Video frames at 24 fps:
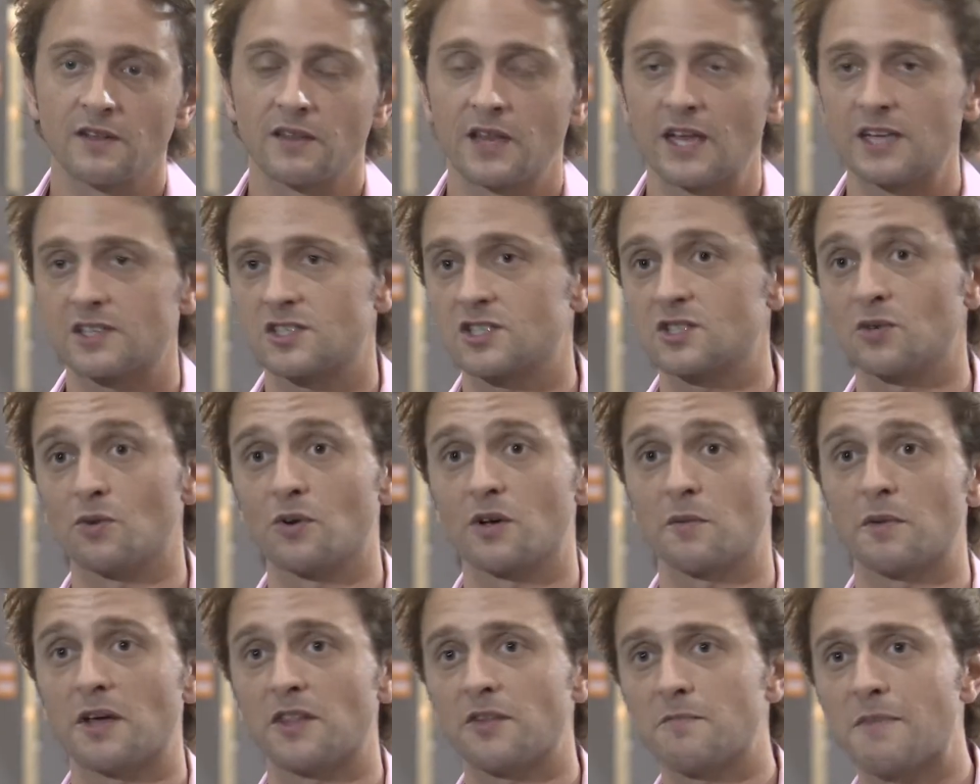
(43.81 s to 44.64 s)
Let's
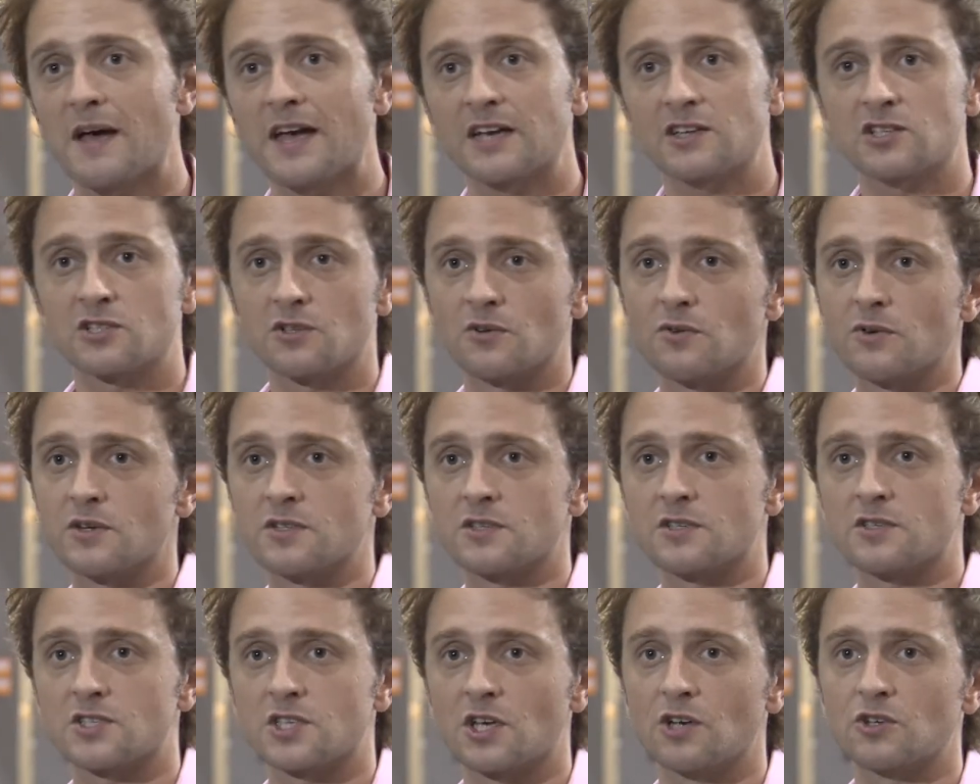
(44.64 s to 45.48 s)
talk about the
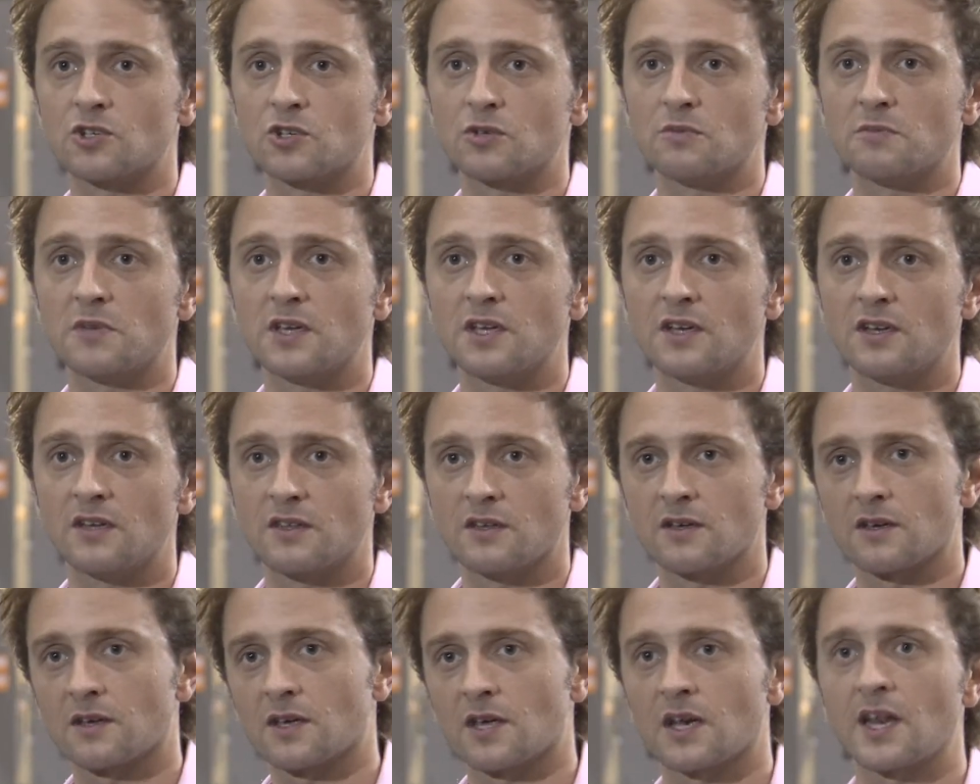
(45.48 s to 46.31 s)
backstories and social media
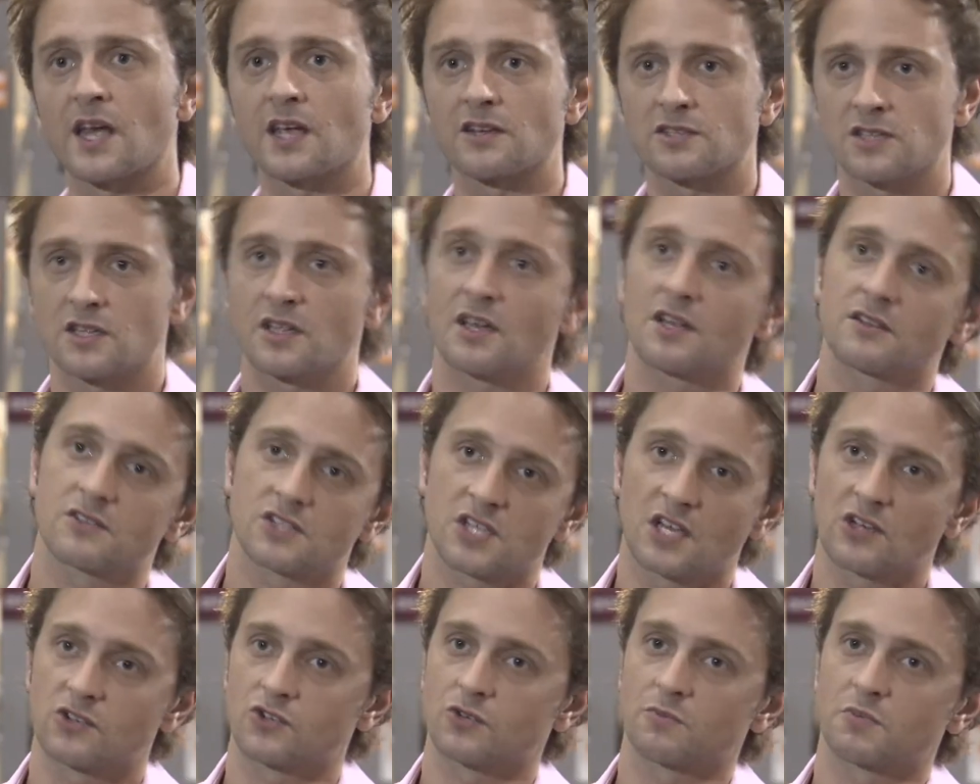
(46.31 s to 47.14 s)
that connect to that
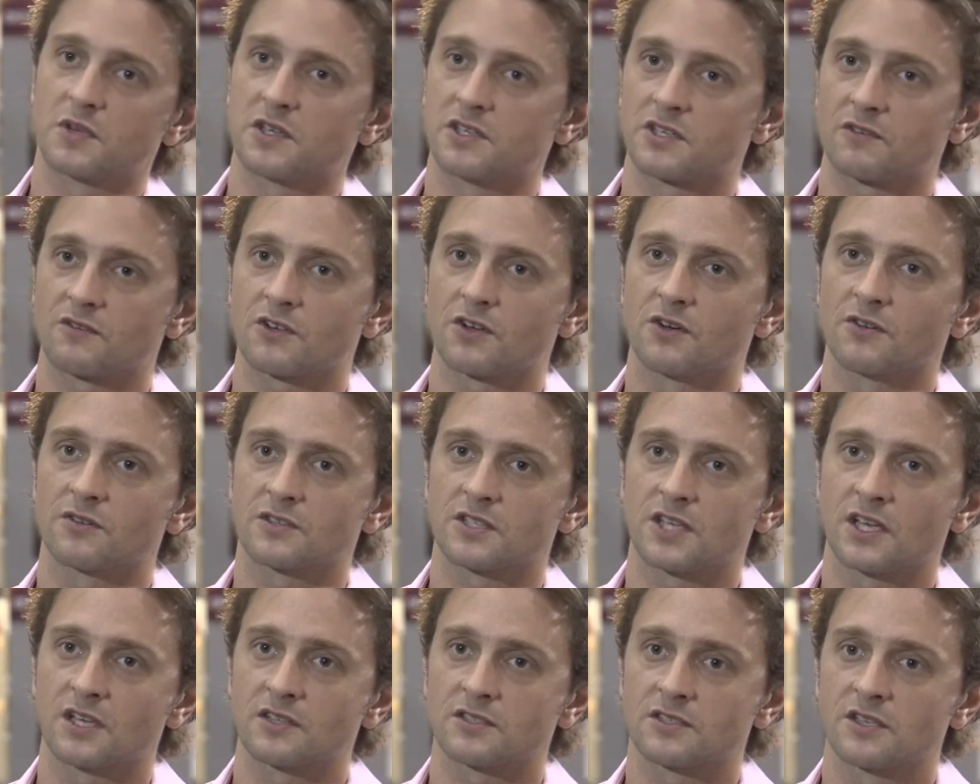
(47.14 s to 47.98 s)
central piece of
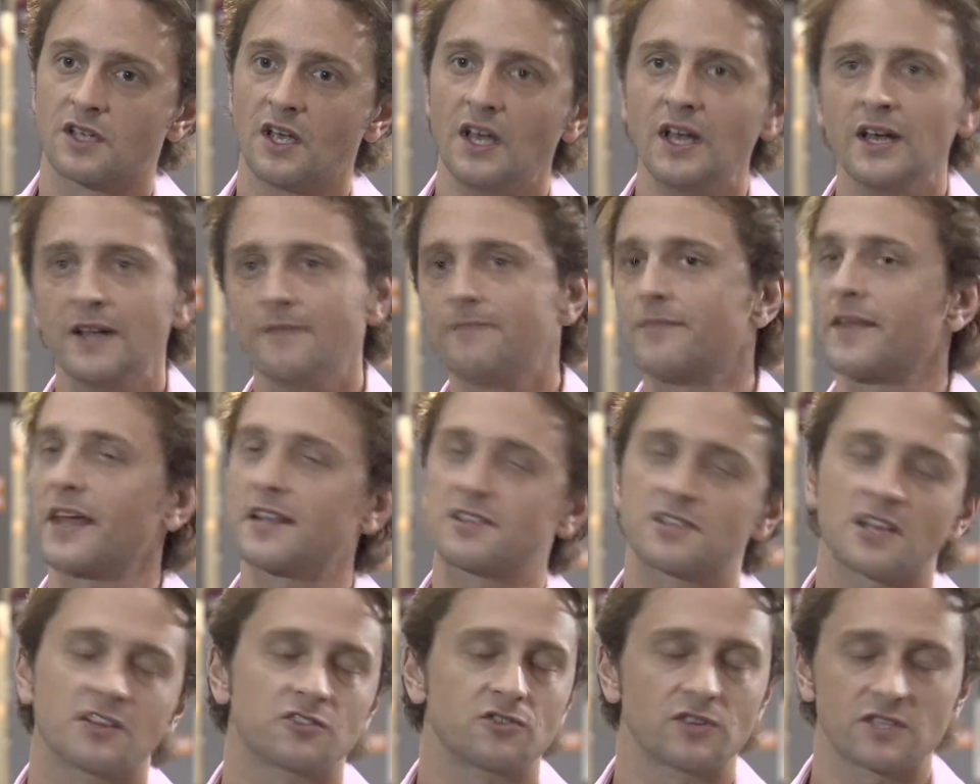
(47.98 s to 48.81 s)
content,
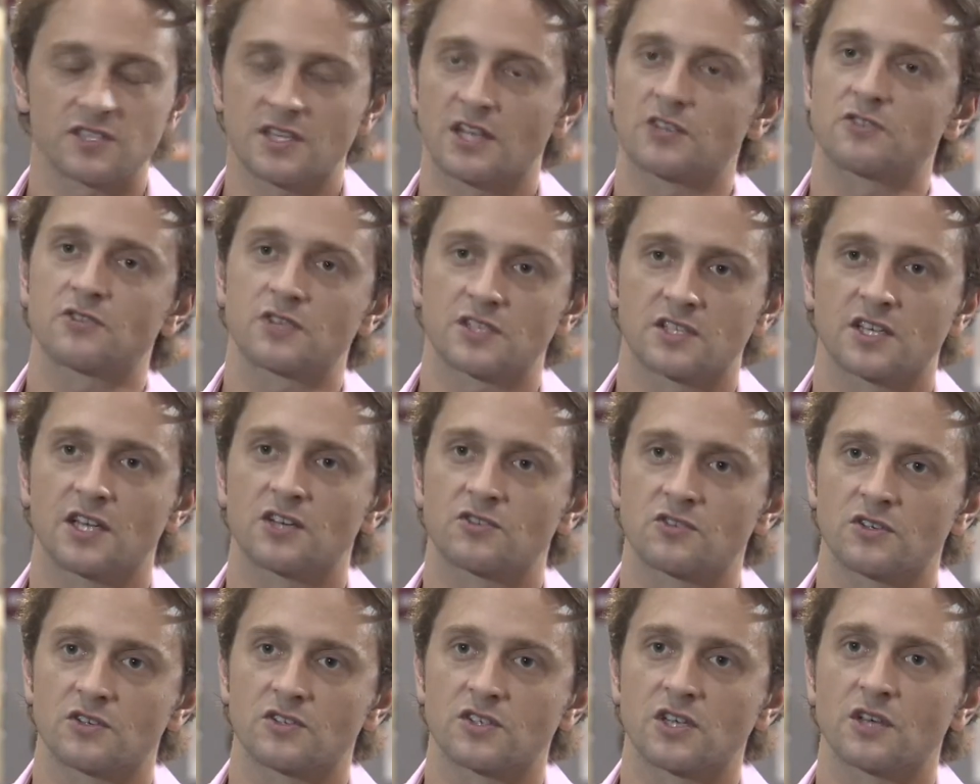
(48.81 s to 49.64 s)
etc., etc.,
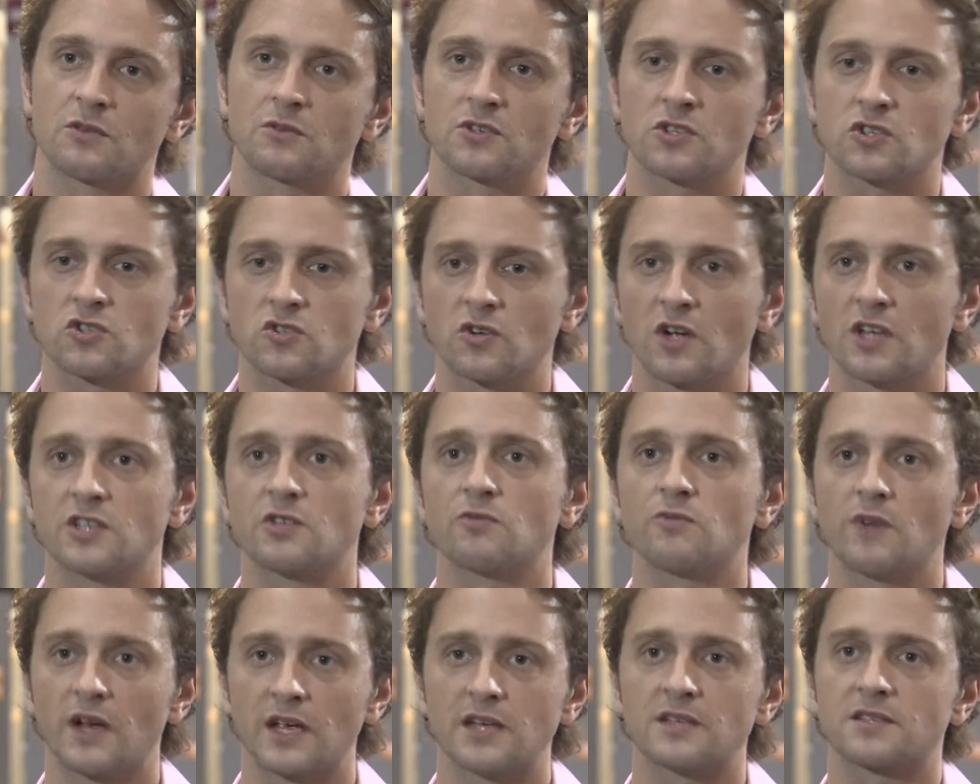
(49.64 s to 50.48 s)
etc. So we're just trying
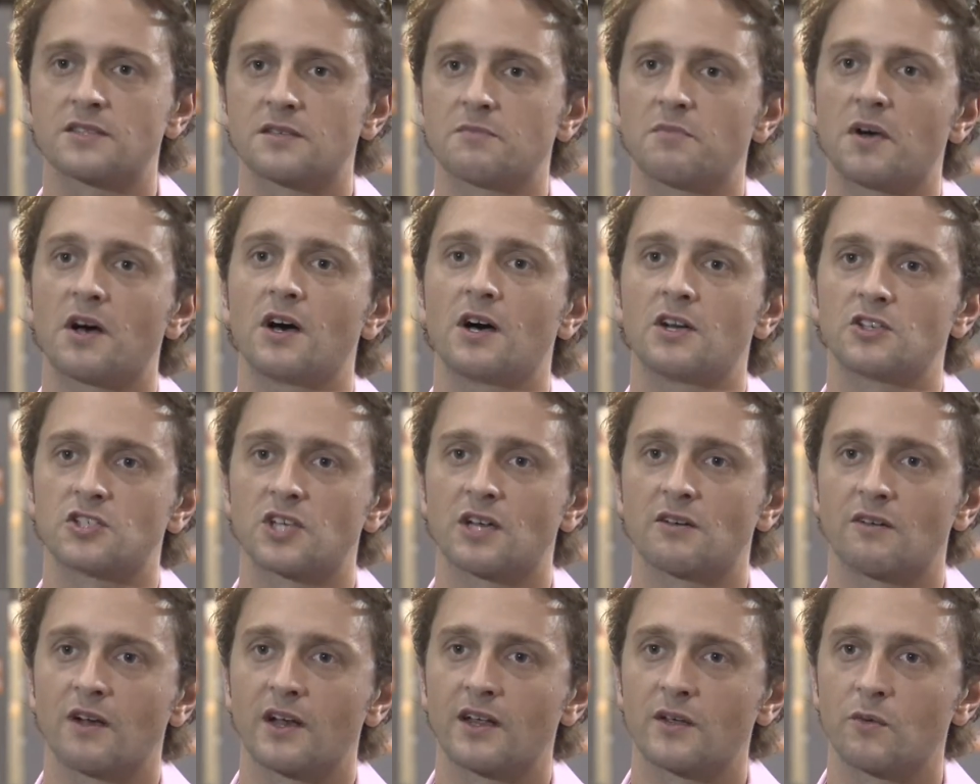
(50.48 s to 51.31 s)
to raise the bar
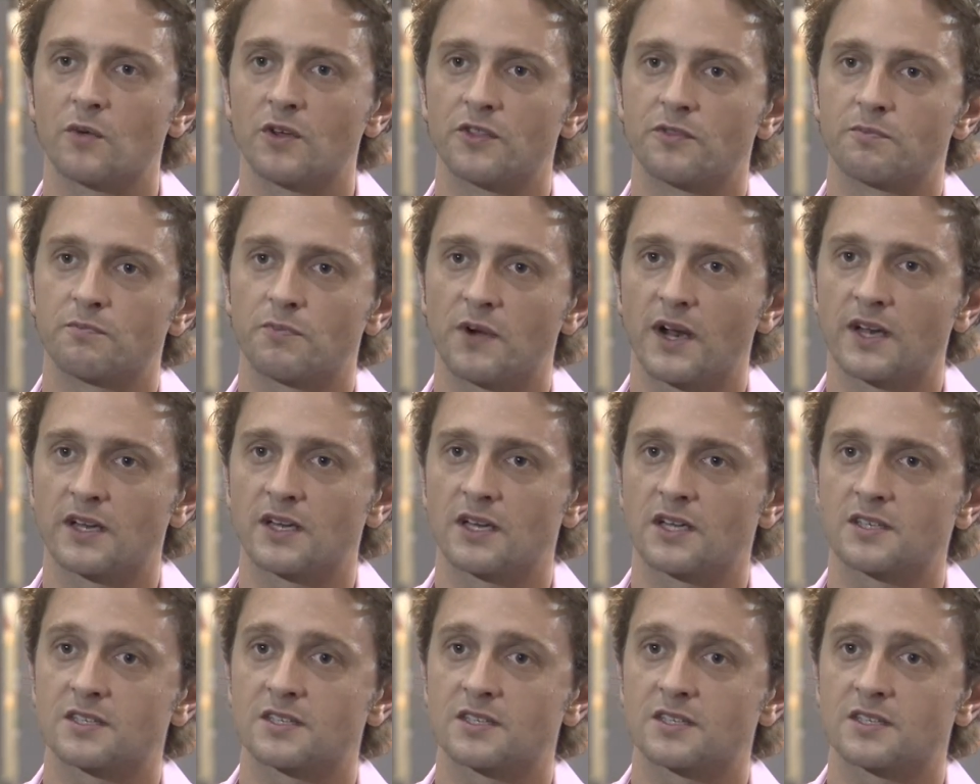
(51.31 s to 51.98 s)
generally with branded